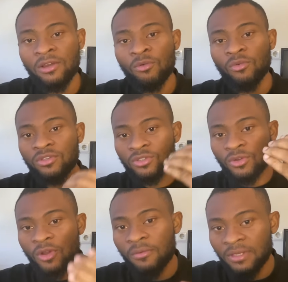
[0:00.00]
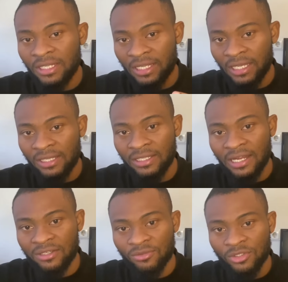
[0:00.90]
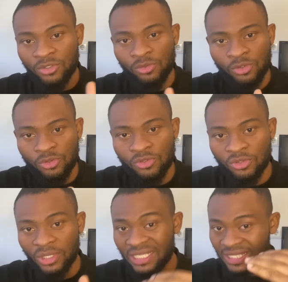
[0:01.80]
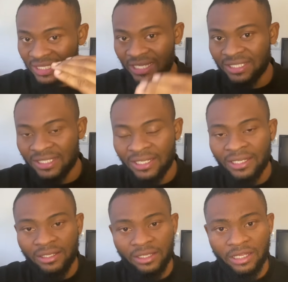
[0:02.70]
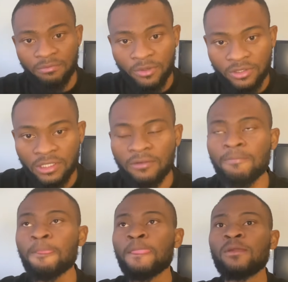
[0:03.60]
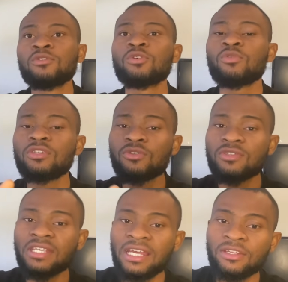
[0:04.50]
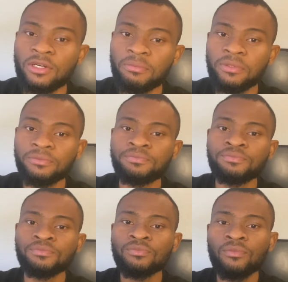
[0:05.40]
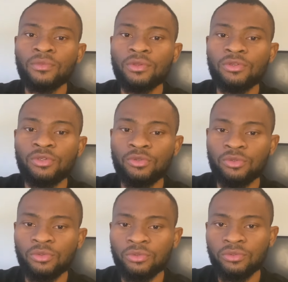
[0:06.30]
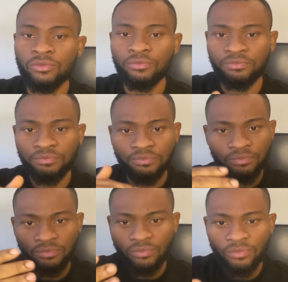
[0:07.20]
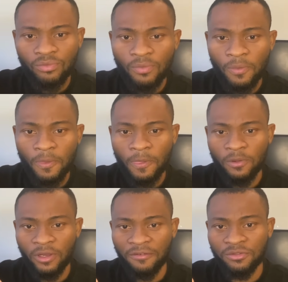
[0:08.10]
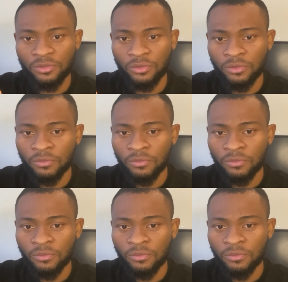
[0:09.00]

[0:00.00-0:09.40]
once you come in again, that is what you use to access that portal. So once you sign up, you have to